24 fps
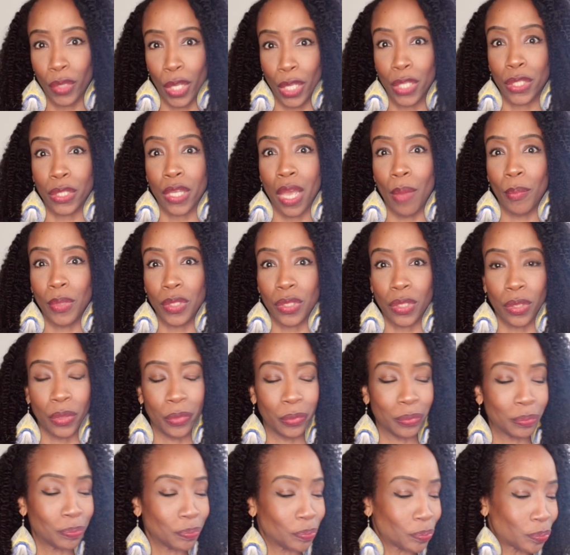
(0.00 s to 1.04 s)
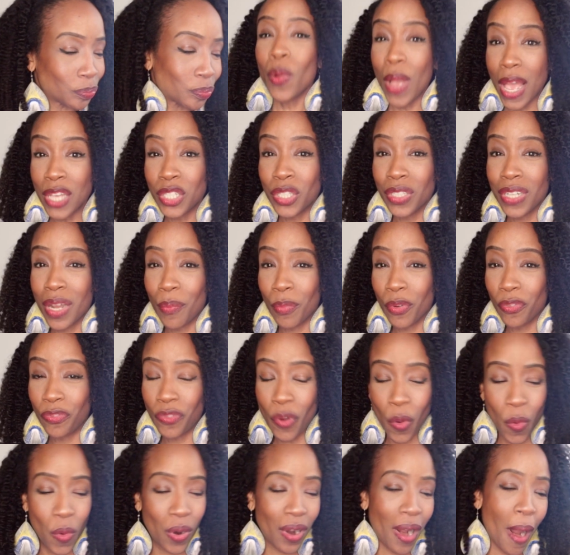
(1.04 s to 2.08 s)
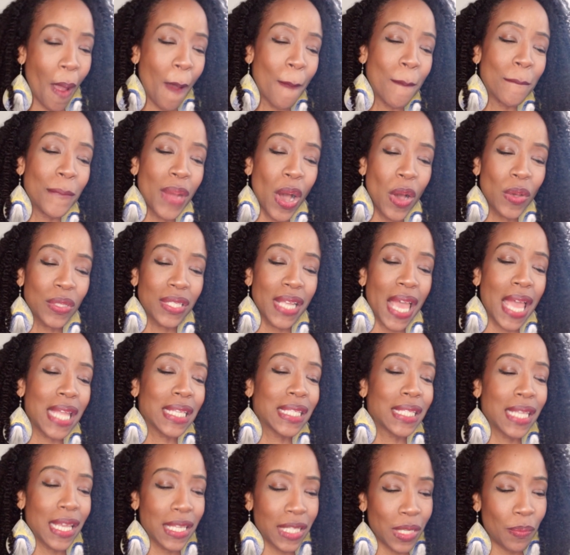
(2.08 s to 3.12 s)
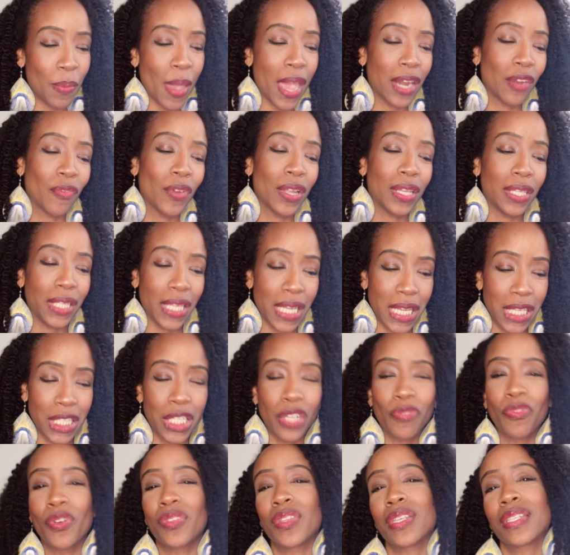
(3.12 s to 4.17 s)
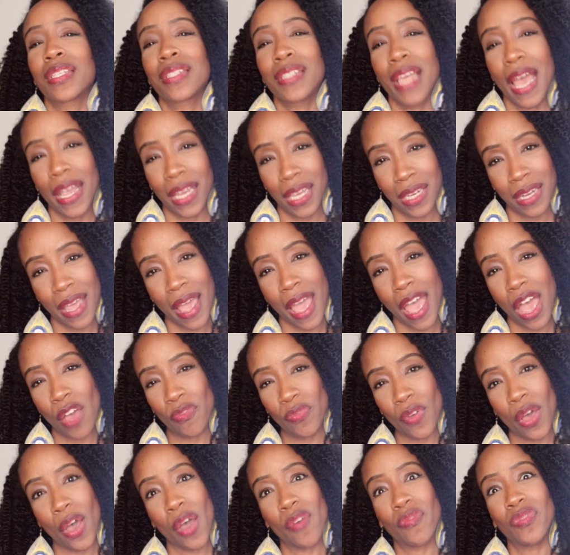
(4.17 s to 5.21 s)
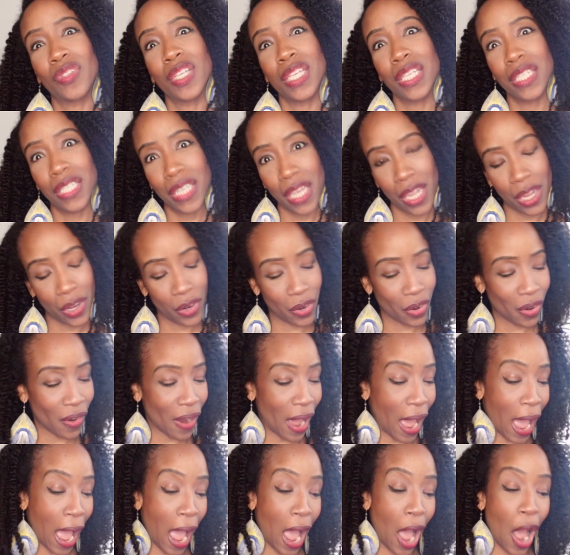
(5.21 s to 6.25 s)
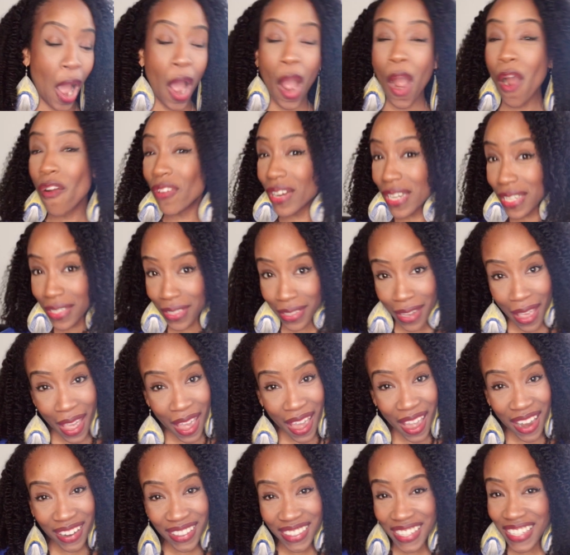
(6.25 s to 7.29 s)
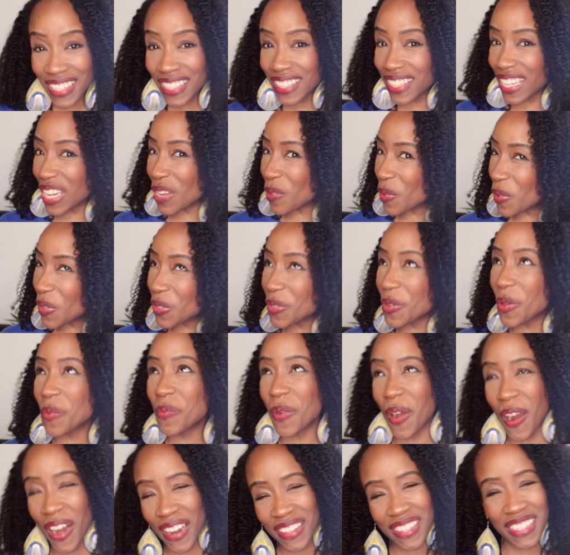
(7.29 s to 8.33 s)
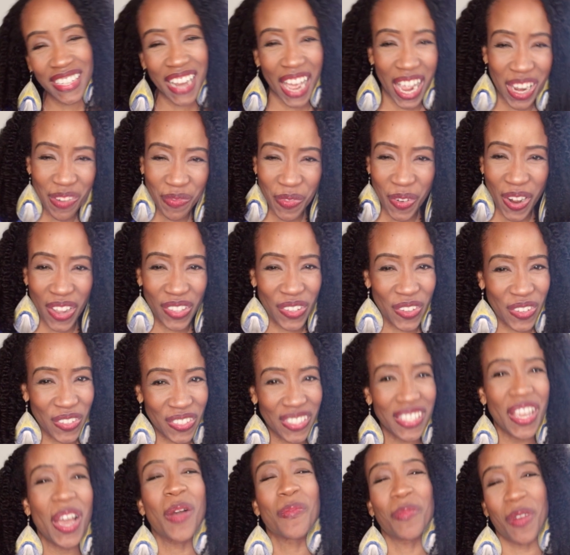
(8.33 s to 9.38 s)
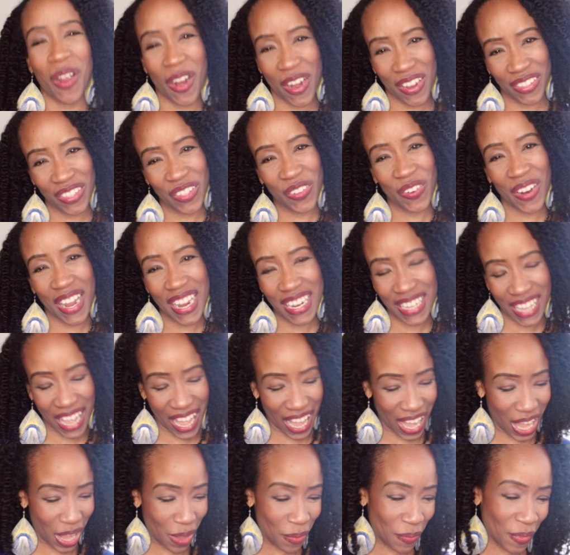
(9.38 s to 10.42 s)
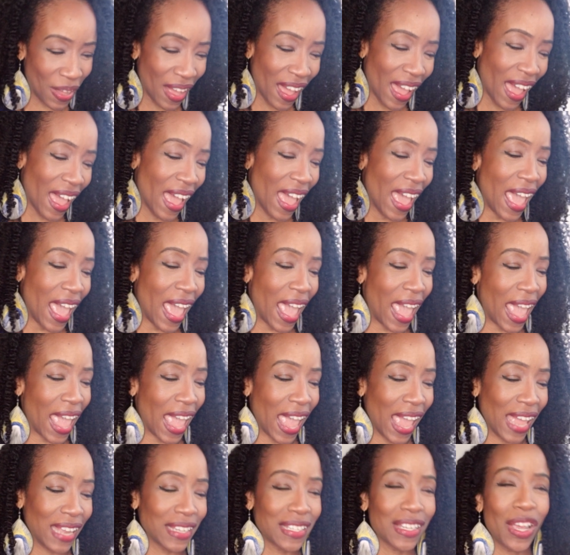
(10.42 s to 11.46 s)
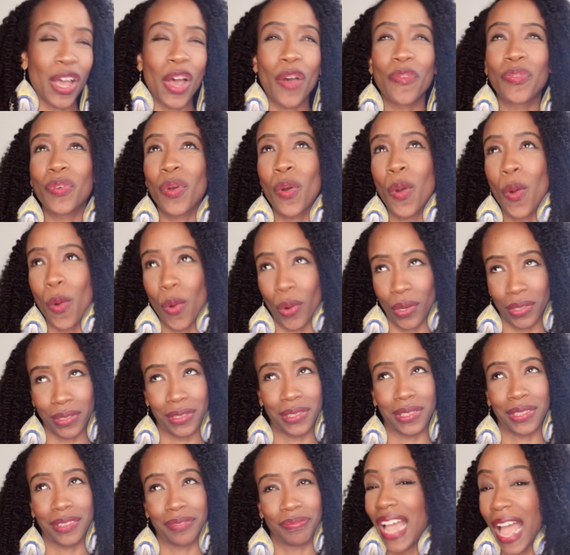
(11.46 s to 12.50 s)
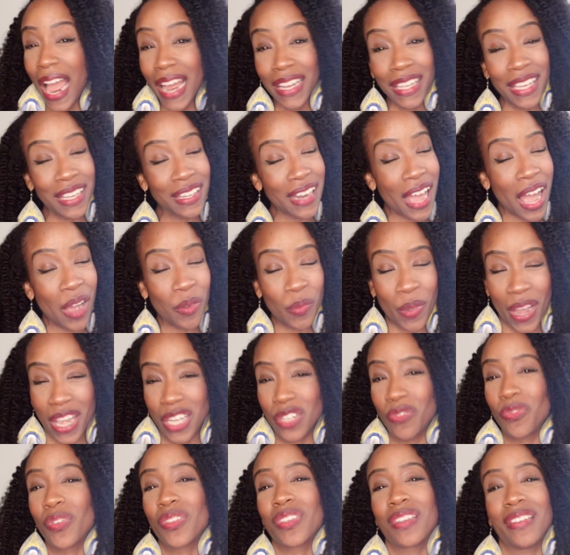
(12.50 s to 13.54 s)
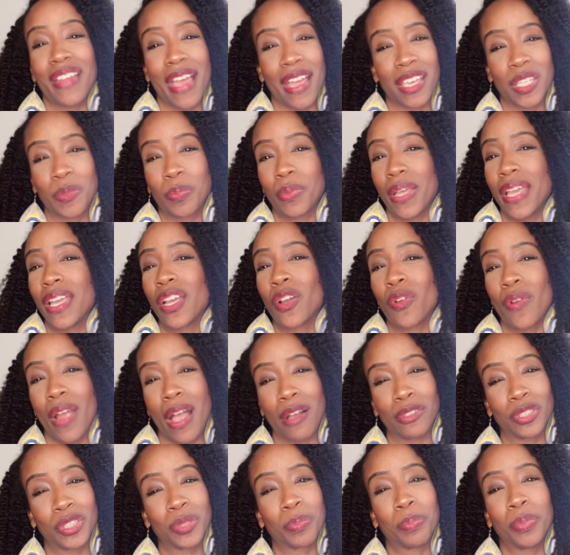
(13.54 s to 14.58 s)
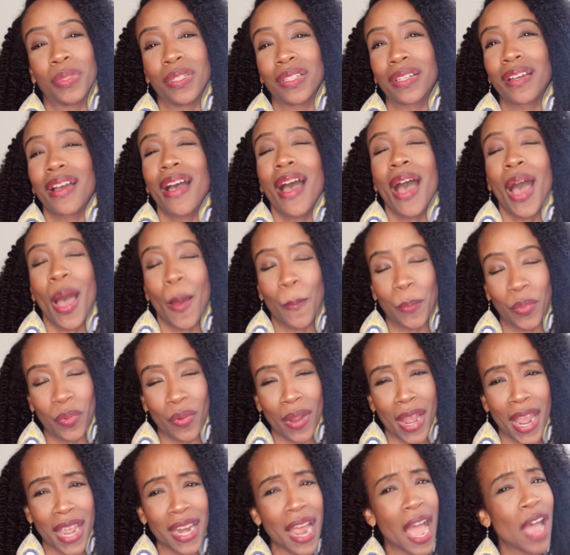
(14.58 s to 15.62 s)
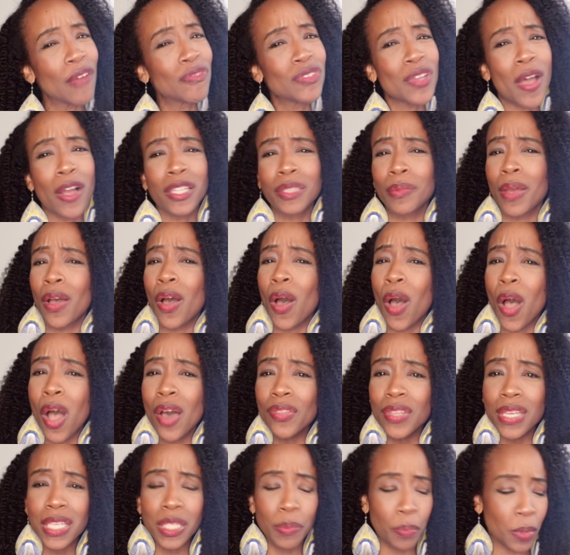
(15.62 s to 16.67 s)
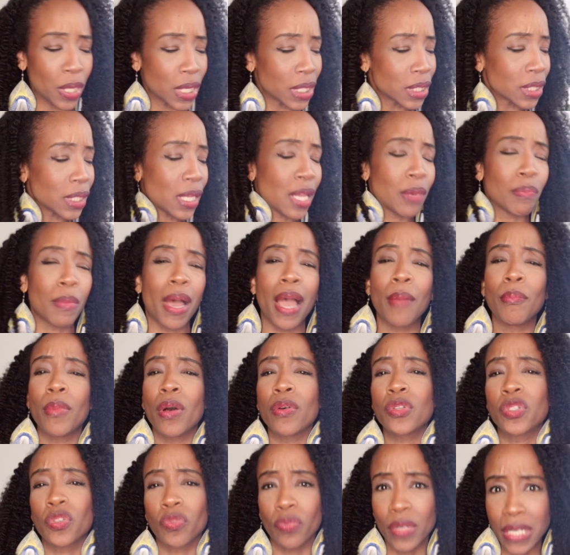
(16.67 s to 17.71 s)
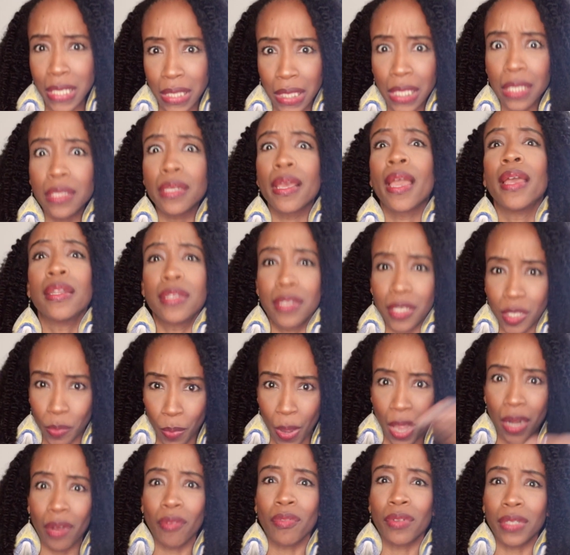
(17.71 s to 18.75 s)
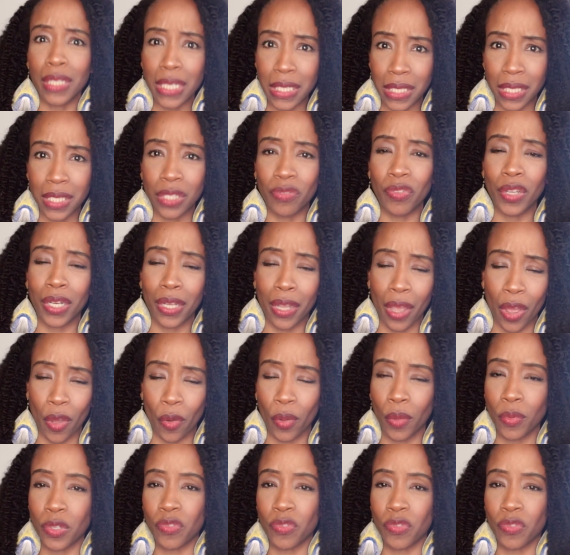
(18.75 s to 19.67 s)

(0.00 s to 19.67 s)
it's coming soon. Question number 4, most anticipated release for the second half of the year. I already said the sequel to Amari and the Night Brothers, Amari and the Great Game. And of course, I cannot wait for the next Blake Crouch book, Upgrade. I've talked about all these books in my most recent anticipated releases video.